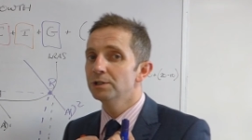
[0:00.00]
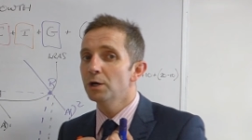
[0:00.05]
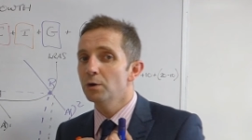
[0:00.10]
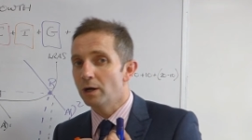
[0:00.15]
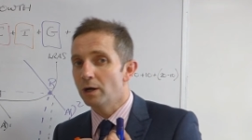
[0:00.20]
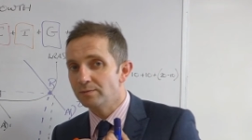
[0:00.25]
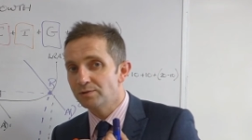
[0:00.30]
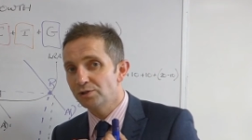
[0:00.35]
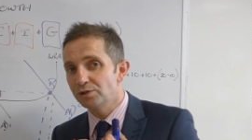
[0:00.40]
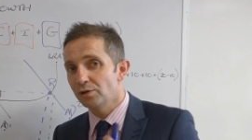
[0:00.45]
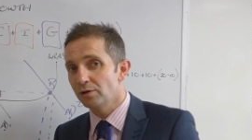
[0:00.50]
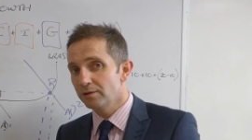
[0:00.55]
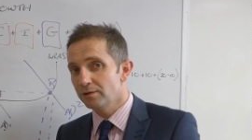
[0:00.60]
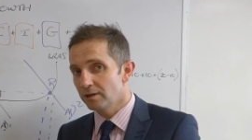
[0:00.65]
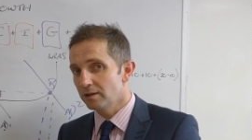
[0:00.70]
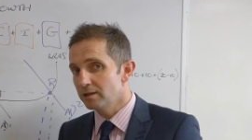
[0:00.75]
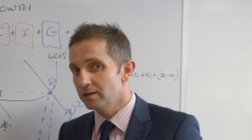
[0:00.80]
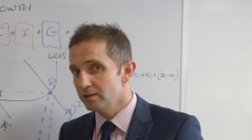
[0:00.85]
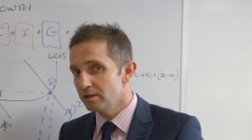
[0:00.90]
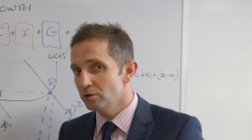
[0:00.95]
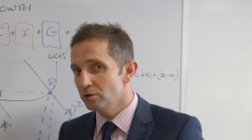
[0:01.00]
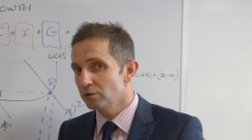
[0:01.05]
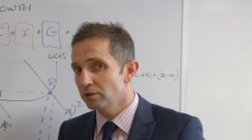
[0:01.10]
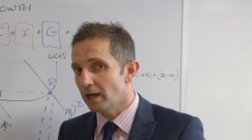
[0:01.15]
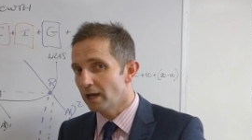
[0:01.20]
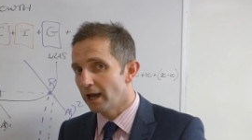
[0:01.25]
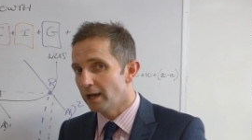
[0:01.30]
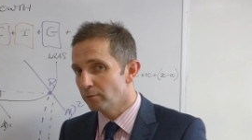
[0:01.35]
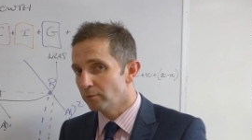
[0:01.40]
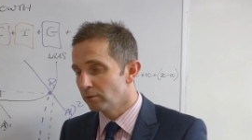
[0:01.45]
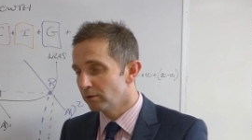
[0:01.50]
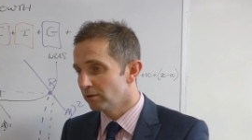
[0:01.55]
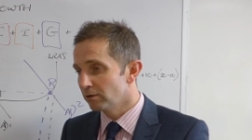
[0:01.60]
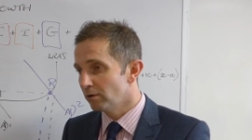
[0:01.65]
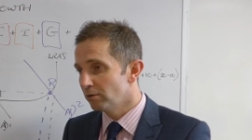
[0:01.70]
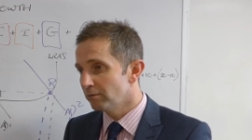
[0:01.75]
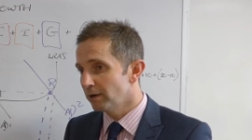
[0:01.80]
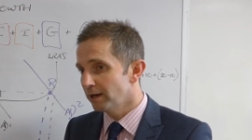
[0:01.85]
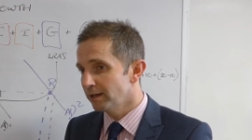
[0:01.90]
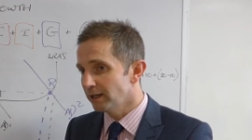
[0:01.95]
know, I'm sure, that in the UK we're
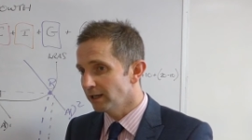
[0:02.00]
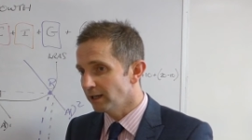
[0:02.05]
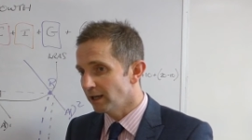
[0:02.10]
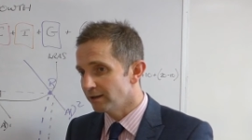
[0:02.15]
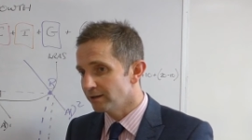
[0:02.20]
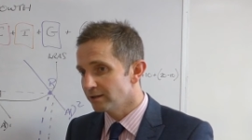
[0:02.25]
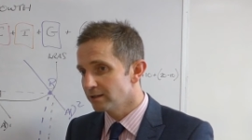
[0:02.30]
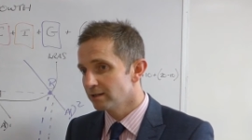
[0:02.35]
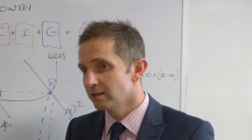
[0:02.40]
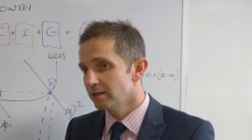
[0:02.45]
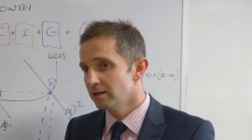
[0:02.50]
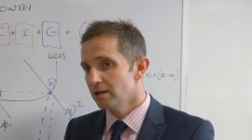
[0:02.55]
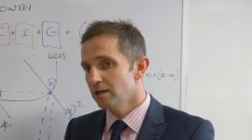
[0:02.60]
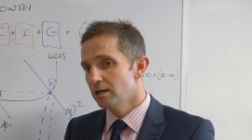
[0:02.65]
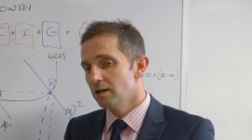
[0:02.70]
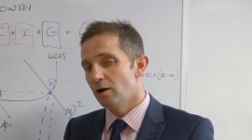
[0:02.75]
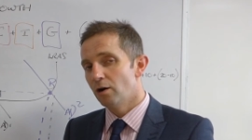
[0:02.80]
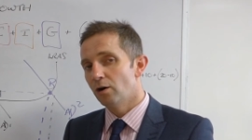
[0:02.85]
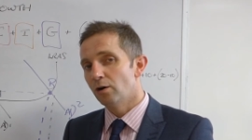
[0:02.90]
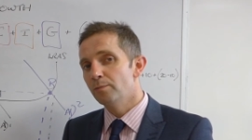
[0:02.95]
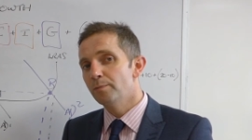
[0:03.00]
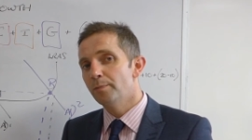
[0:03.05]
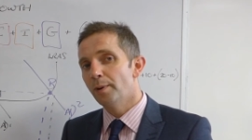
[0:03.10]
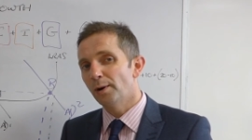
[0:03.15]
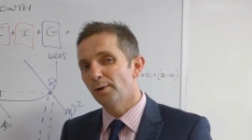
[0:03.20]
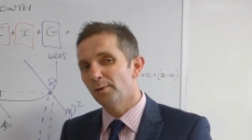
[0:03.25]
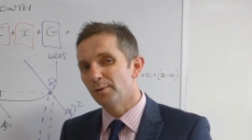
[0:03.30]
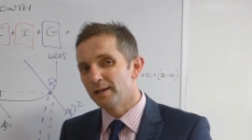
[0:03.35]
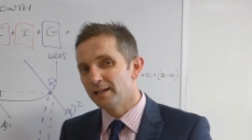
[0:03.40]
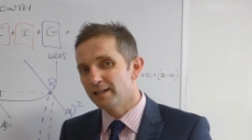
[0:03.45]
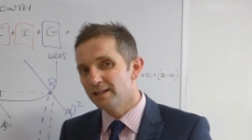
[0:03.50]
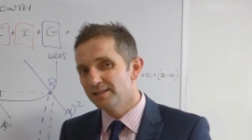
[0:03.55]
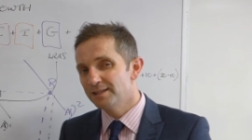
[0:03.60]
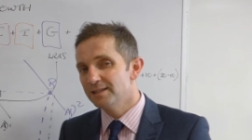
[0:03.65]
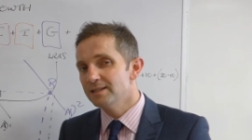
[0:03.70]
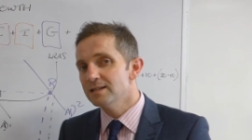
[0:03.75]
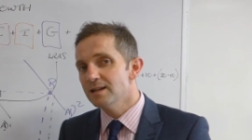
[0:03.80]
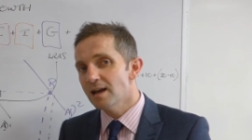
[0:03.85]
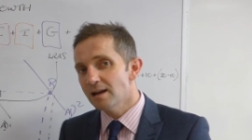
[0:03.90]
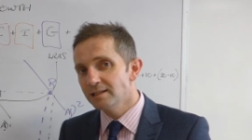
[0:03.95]
already at, our borrowing is
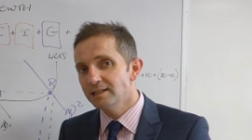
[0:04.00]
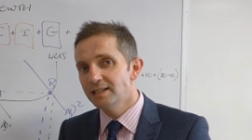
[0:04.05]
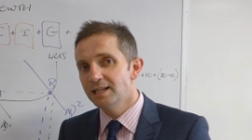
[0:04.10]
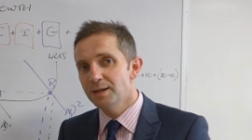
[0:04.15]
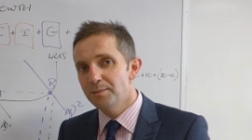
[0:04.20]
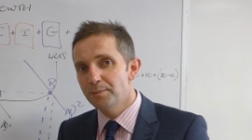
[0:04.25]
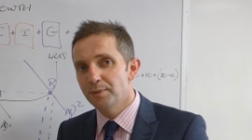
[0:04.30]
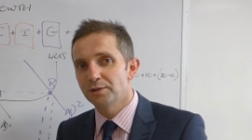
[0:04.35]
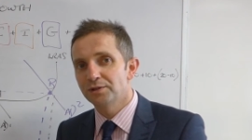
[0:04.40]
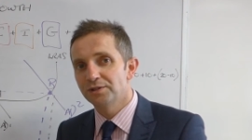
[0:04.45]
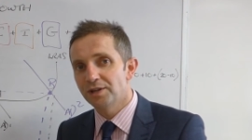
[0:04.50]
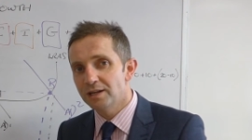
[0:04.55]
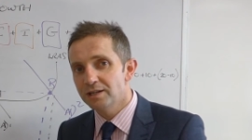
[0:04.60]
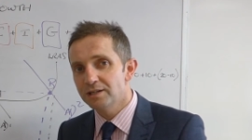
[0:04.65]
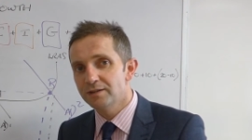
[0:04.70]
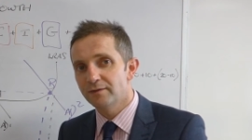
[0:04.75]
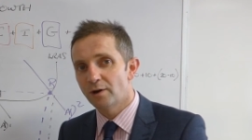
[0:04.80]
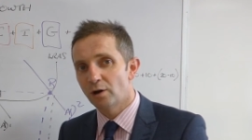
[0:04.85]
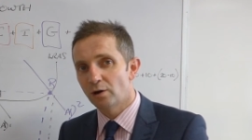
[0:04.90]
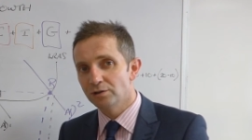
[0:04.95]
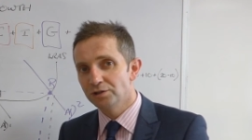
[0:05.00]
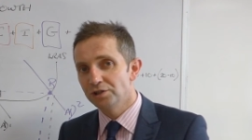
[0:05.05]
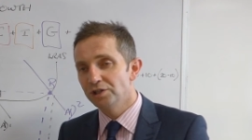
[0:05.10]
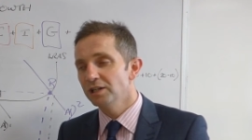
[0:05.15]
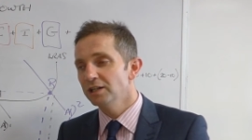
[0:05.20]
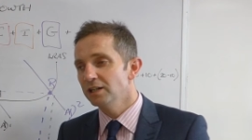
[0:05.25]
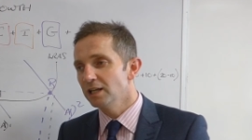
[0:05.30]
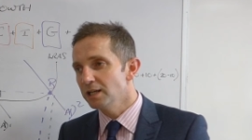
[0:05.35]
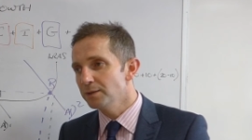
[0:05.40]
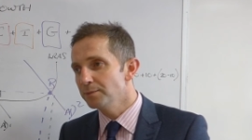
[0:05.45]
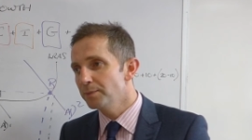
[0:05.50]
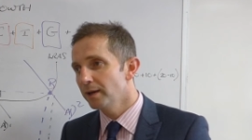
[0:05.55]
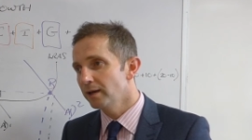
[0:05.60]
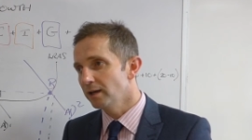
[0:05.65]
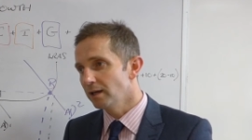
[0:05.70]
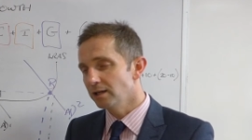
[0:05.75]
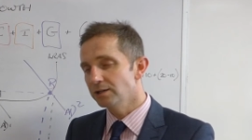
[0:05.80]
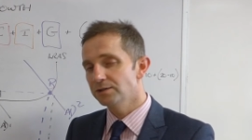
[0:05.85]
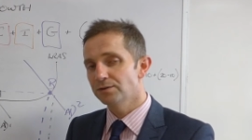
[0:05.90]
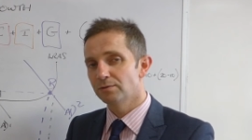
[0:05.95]
90% of our
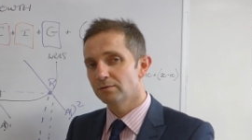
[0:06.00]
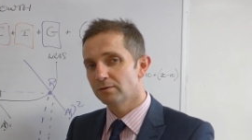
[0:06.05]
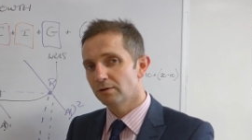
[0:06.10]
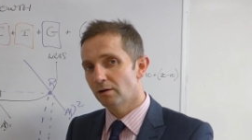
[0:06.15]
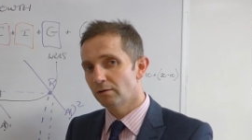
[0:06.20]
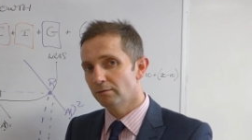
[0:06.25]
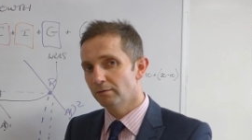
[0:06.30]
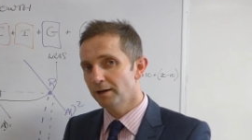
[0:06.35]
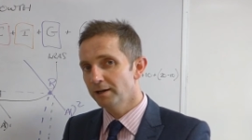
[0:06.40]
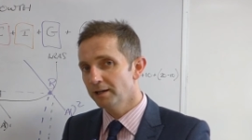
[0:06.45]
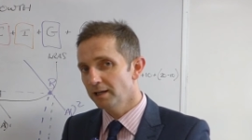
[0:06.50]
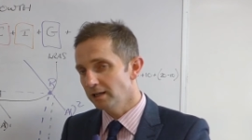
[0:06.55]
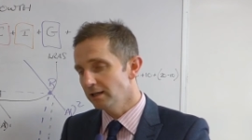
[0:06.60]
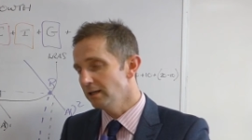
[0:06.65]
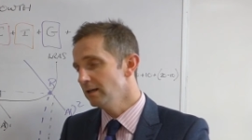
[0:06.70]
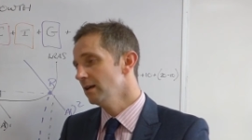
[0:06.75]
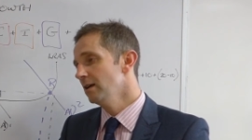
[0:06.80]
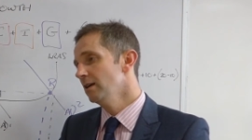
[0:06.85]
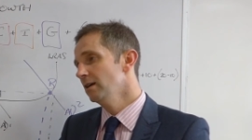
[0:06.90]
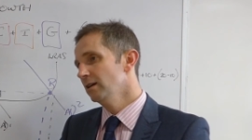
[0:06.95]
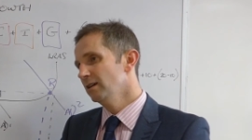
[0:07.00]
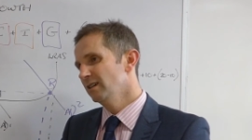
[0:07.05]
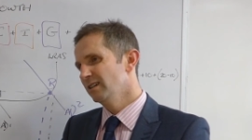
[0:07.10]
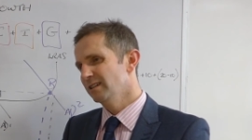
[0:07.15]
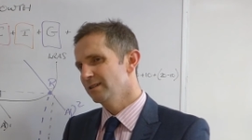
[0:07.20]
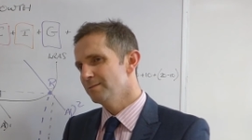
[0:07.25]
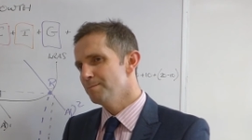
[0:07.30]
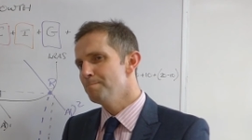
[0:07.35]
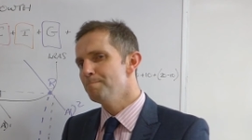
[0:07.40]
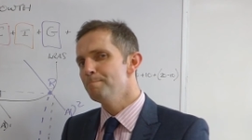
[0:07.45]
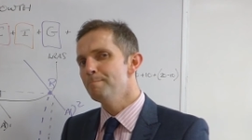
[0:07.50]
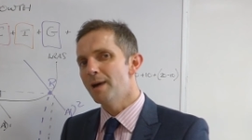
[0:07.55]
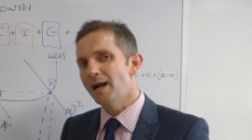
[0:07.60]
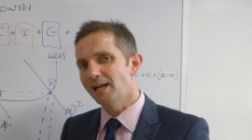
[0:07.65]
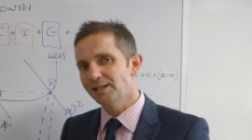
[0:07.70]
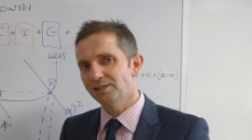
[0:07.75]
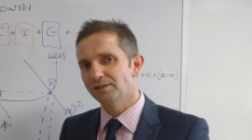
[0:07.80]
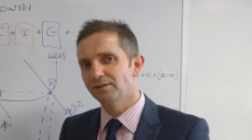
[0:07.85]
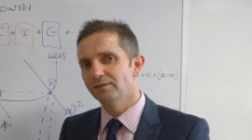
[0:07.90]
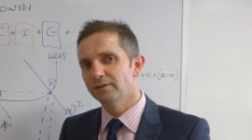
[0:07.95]
GDP. So we're already uh,
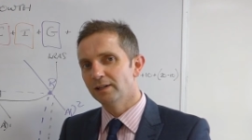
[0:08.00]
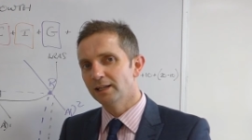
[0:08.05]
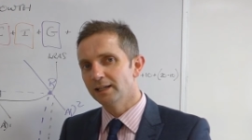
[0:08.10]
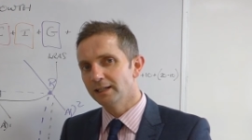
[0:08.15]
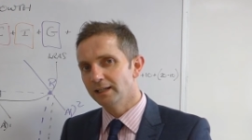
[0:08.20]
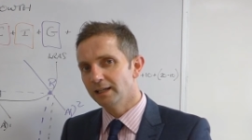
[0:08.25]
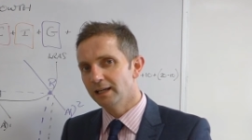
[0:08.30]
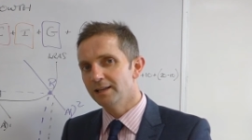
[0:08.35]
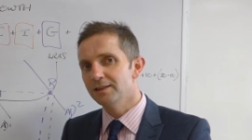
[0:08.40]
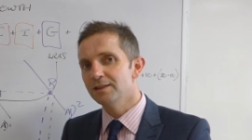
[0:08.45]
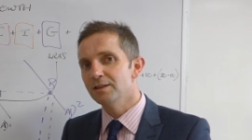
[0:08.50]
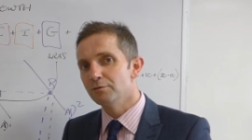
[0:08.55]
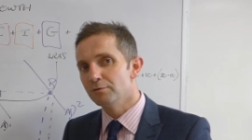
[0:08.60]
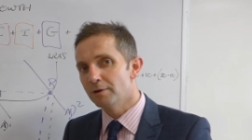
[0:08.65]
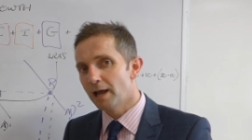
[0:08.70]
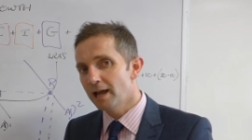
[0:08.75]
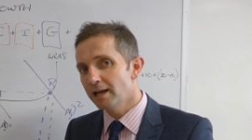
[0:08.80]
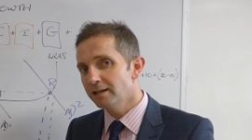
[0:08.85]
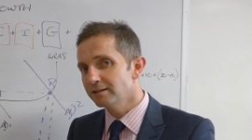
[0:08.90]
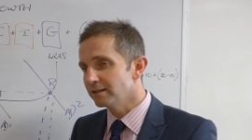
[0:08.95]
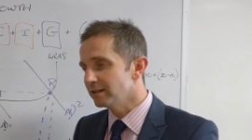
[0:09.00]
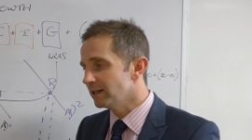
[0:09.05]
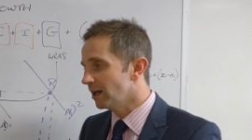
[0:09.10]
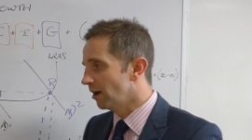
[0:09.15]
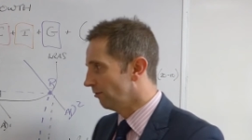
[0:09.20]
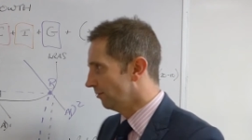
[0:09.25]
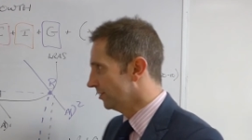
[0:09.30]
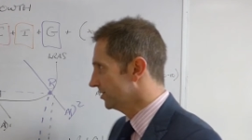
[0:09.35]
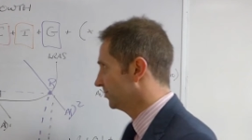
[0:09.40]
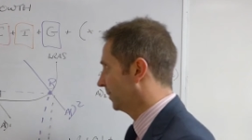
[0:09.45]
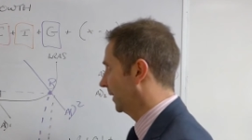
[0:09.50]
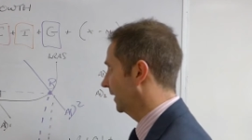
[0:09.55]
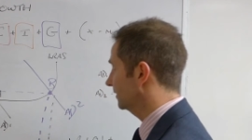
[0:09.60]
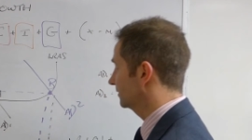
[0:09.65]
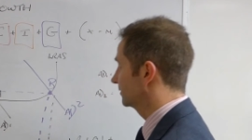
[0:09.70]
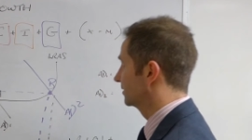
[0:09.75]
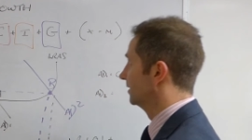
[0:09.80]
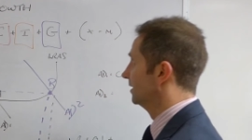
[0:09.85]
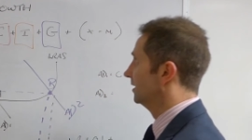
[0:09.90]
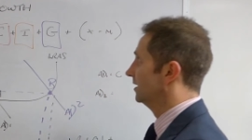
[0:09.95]
massively in the red in that
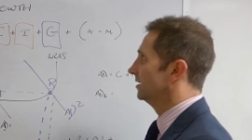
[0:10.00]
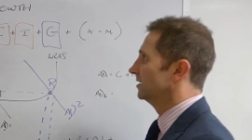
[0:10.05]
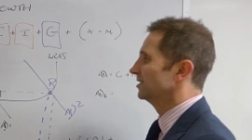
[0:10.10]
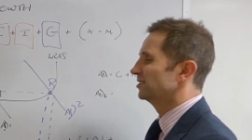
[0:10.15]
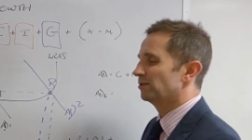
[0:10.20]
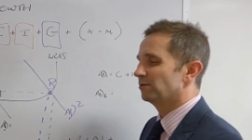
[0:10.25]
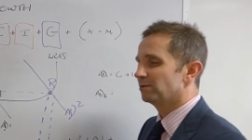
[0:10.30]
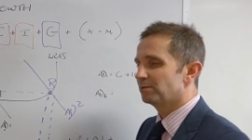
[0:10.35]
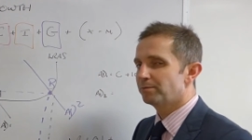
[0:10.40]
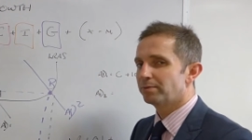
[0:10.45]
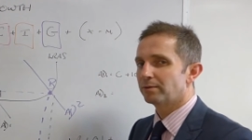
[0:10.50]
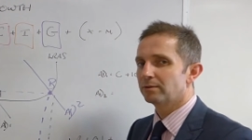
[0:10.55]
respect. So,